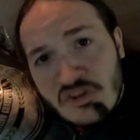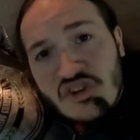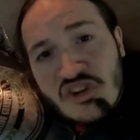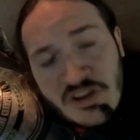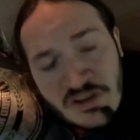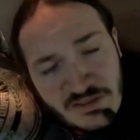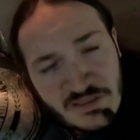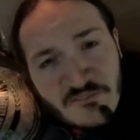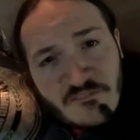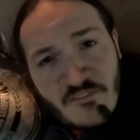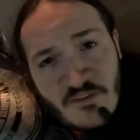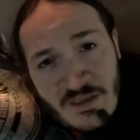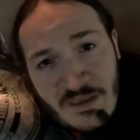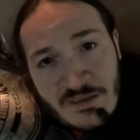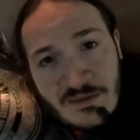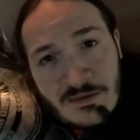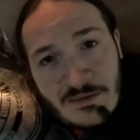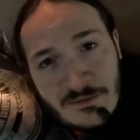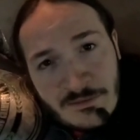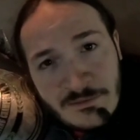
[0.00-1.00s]
Shit hit the
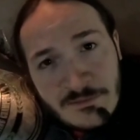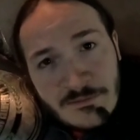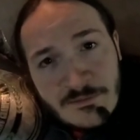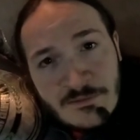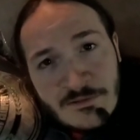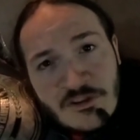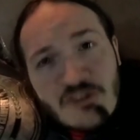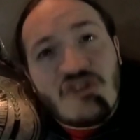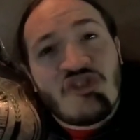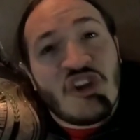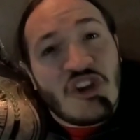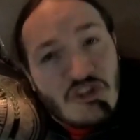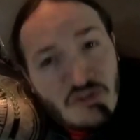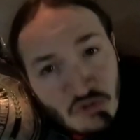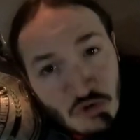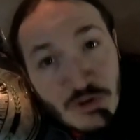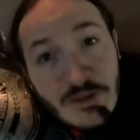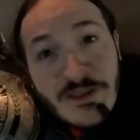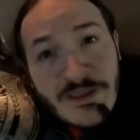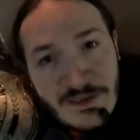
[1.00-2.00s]
fan. Shit
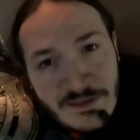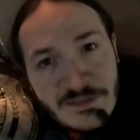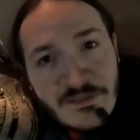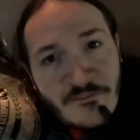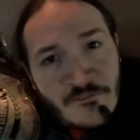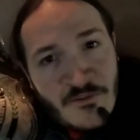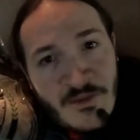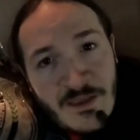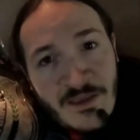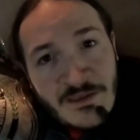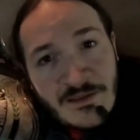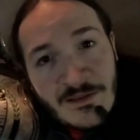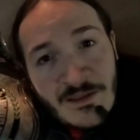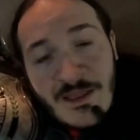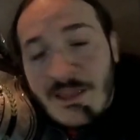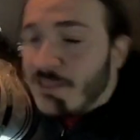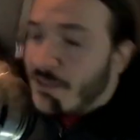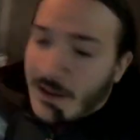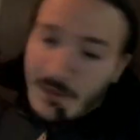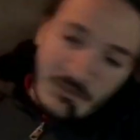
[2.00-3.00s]
really hit the fan.
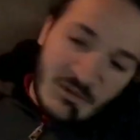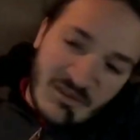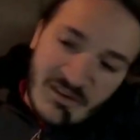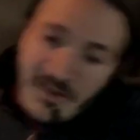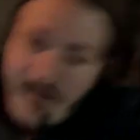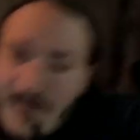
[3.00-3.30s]
No, I'm just